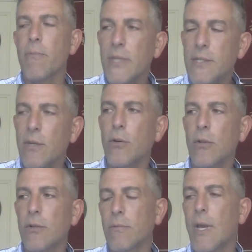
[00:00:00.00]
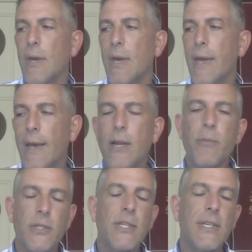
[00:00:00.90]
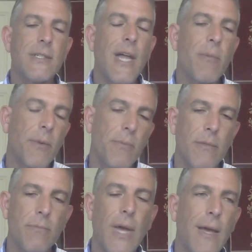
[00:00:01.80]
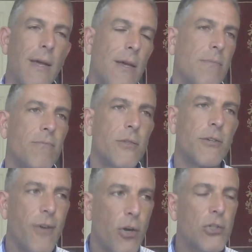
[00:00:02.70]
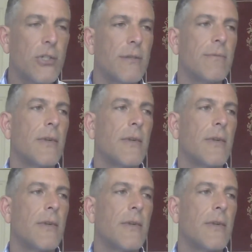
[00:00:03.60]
mystical elements in Islamic devotion.